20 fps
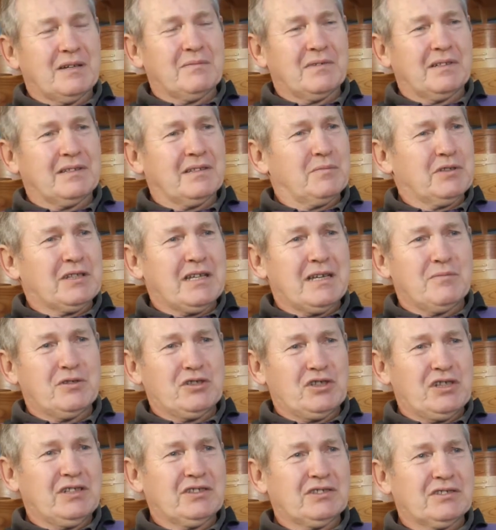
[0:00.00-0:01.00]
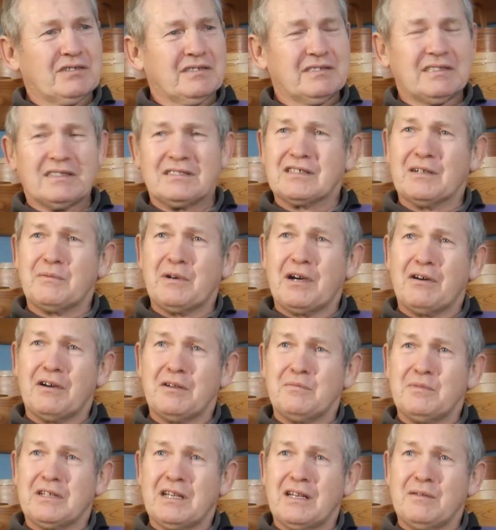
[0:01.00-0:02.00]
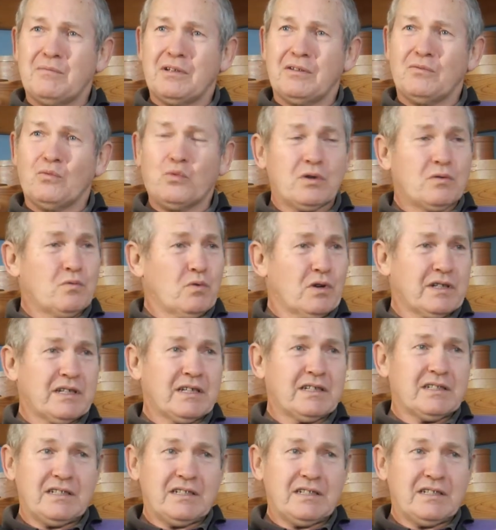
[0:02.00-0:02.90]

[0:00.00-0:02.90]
I became a teacher, and then somehow I became a woodworking